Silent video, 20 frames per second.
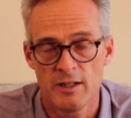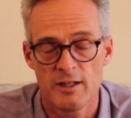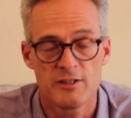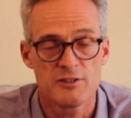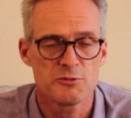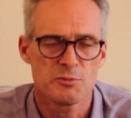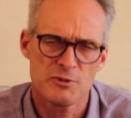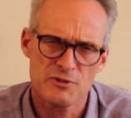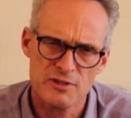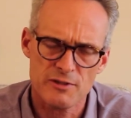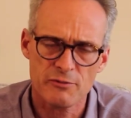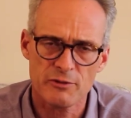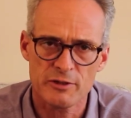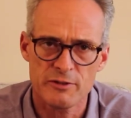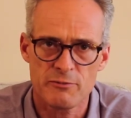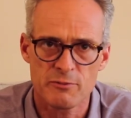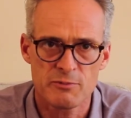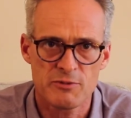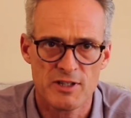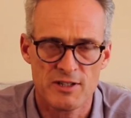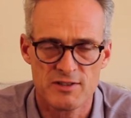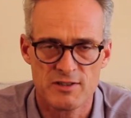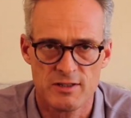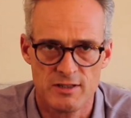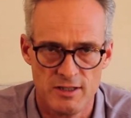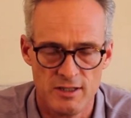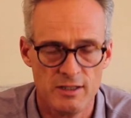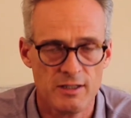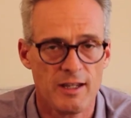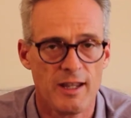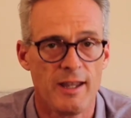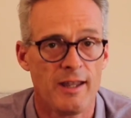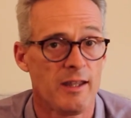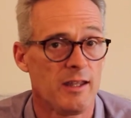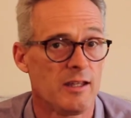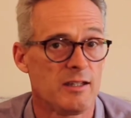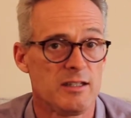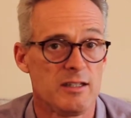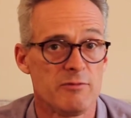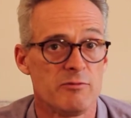specifically from Tuscany,
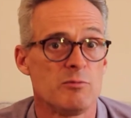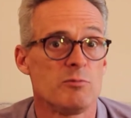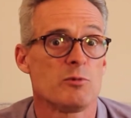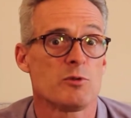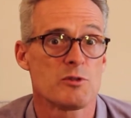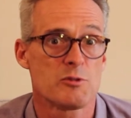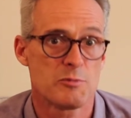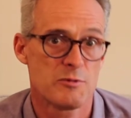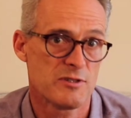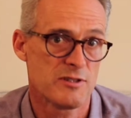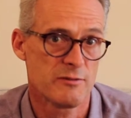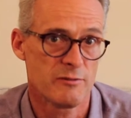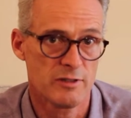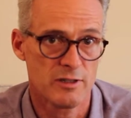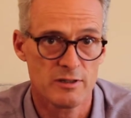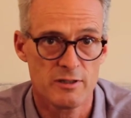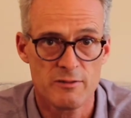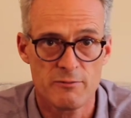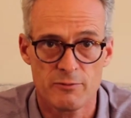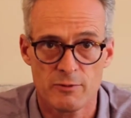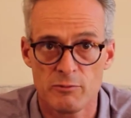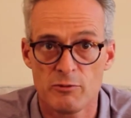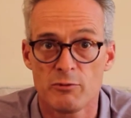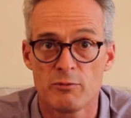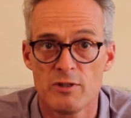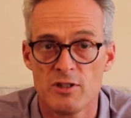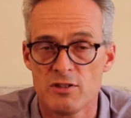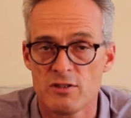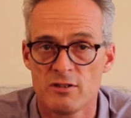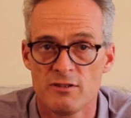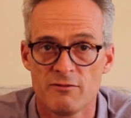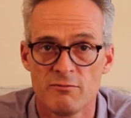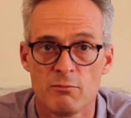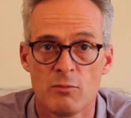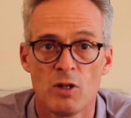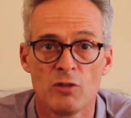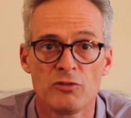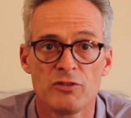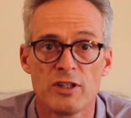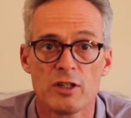and even more specifically from the region of
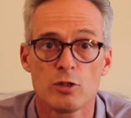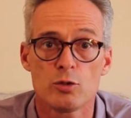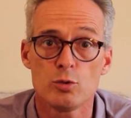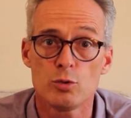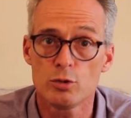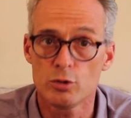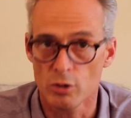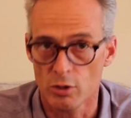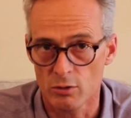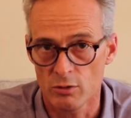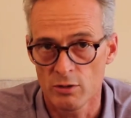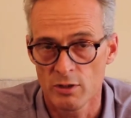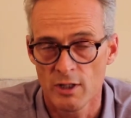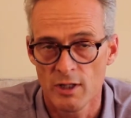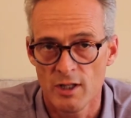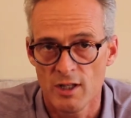Monteccucco.